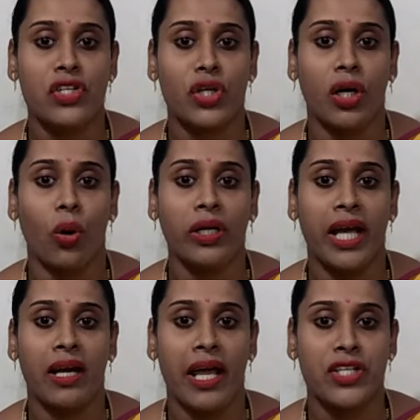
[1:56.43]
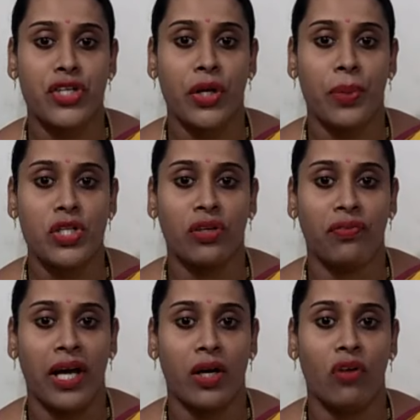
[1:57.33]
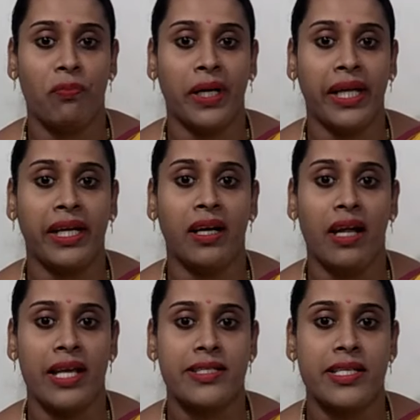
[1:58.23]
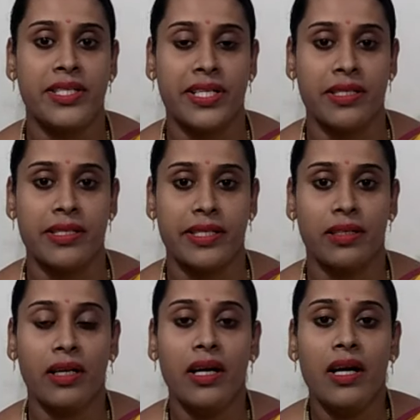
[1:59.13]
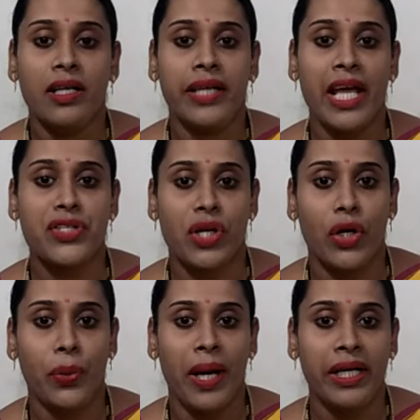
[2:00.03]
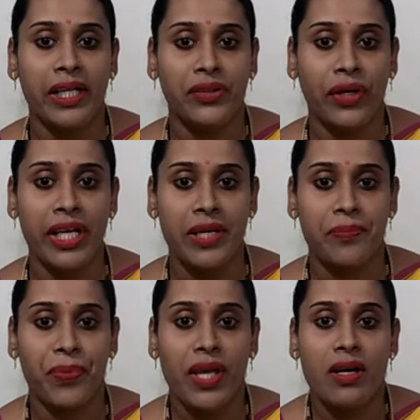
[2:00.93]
which alone can extinguish the fire of material existence. Text 23.